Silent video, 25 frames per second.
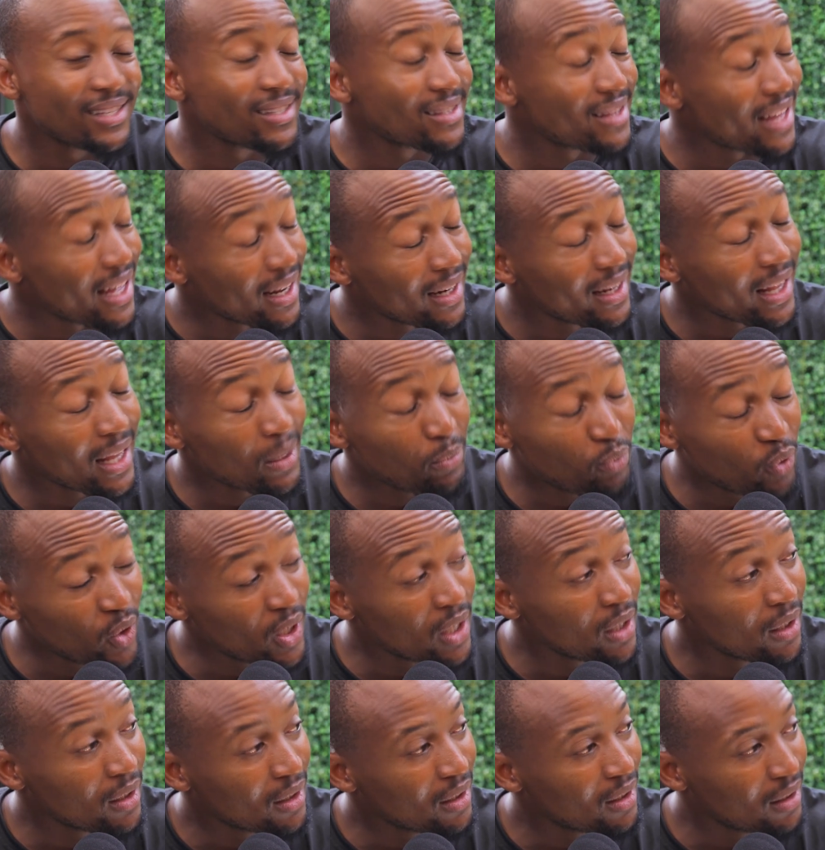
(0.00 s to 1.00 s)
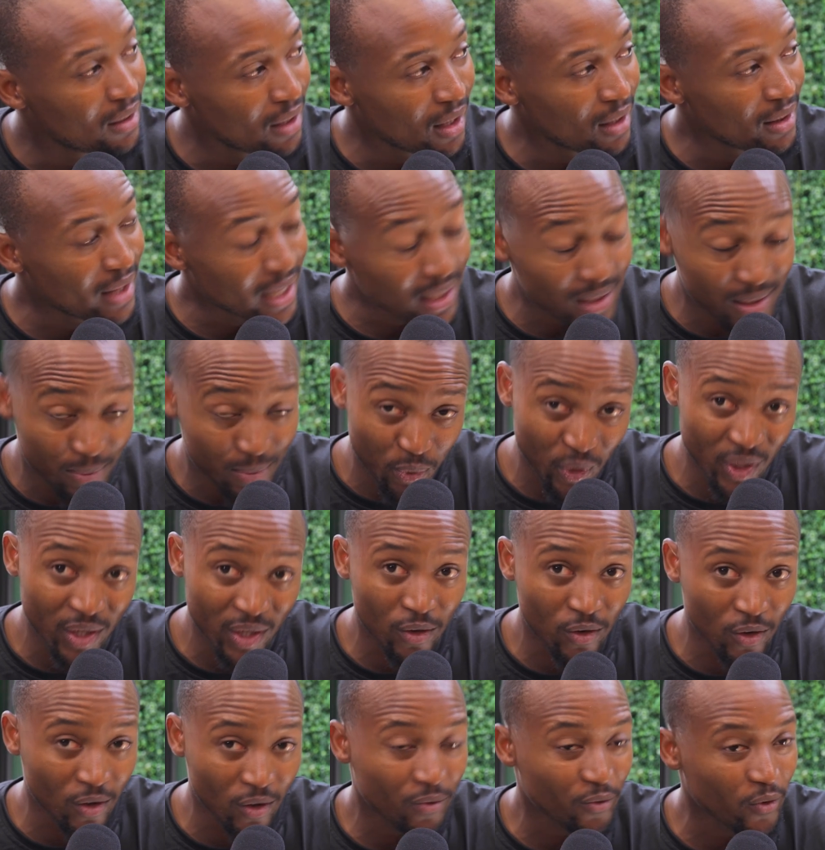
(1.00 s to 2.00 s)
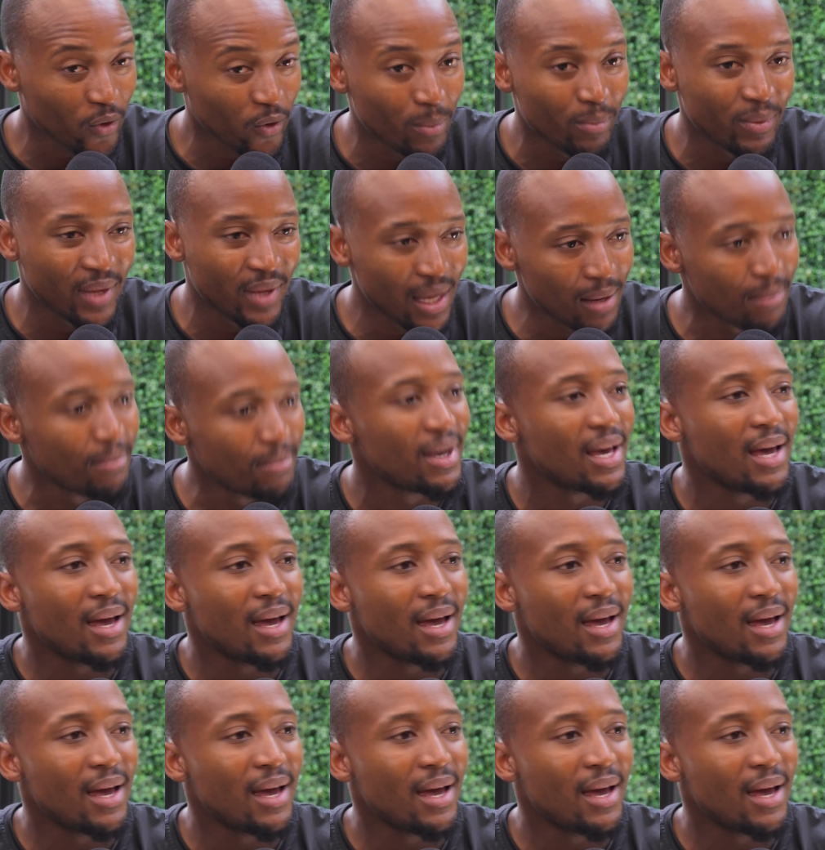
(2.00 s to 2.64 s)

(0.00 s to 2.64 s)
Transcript: That's pretty good from them.